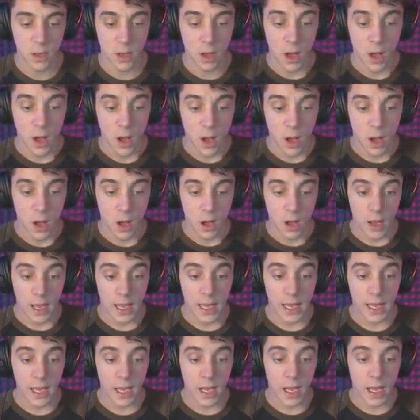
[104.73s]
Ah.
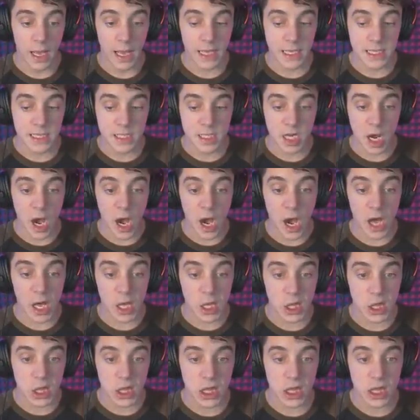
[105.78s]
It
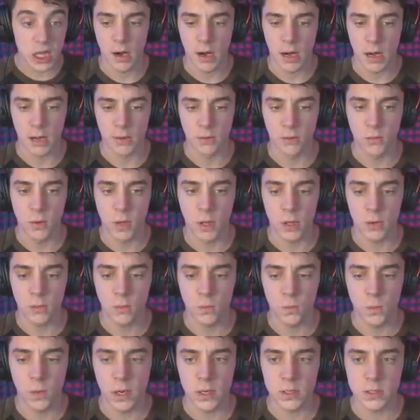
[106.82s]
doth. All right, well,
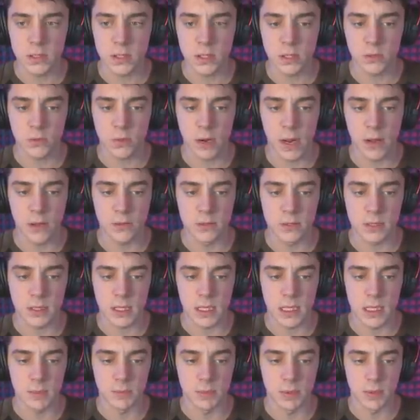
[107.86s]
where's the
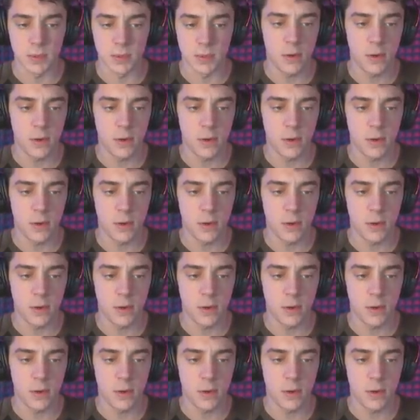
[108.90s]
groundskeeper?